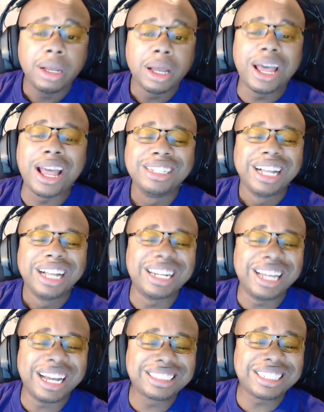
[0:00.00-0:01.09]
And
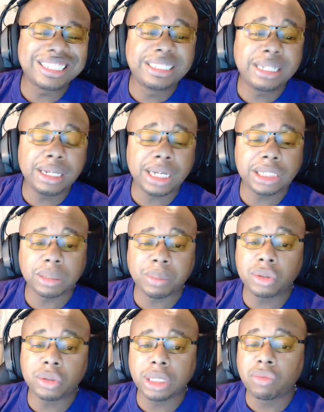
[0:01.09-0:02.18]
the SSD that's
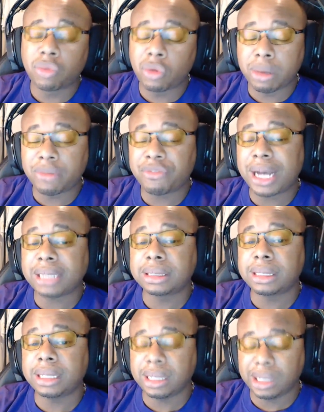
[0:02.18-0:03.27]
supposedly rumored
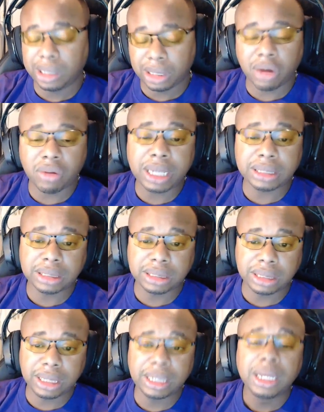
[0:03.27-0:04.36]
faster than the current
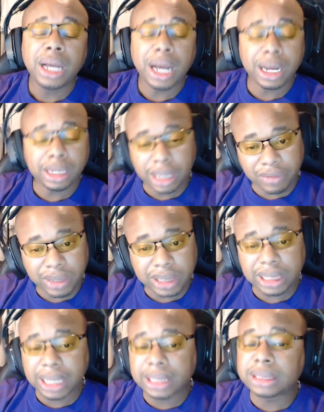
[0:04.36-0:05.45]
SSD, I'm definitely
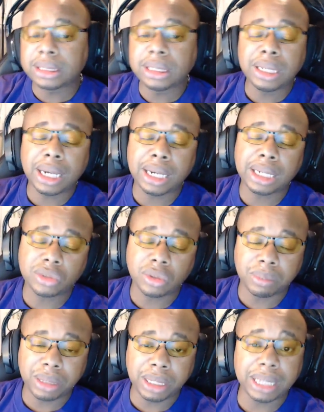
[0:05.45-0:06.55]
excited to see how that's going to be.